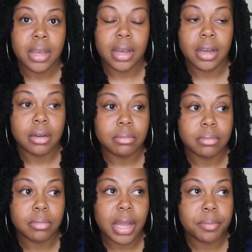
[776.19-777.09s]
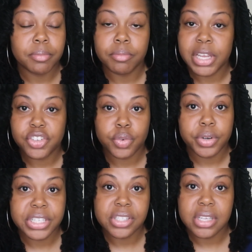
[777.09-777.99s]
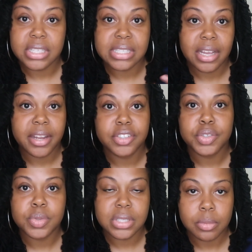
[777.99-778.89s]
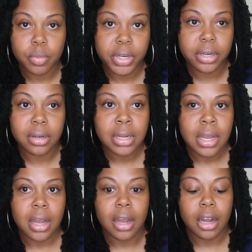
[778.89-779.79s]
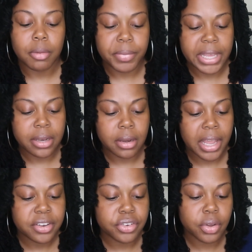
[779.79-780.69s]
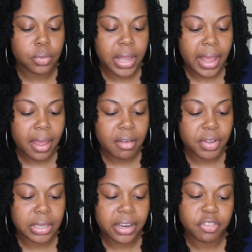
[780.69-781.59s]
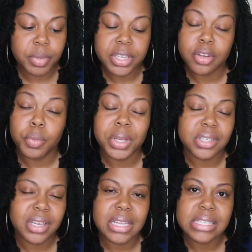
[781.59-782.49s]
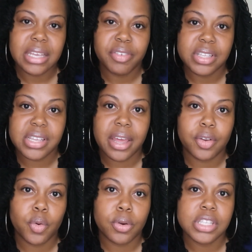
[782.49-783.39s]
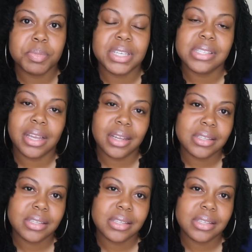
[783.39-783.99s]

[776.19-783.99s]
I make sure it's assigned to somewhere. And I don't have a lot of money going into any savings categories because, like I